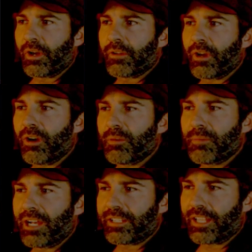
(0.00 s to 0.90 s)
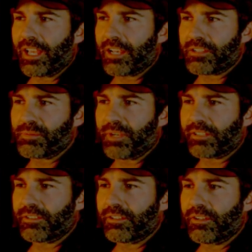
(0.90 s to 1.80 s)
harmonic aspect
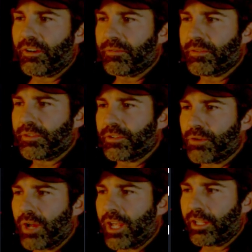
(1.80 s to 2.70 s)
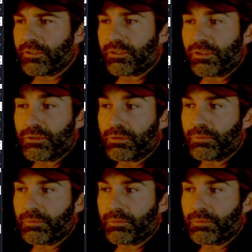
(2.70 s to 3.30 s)
of the dragon too.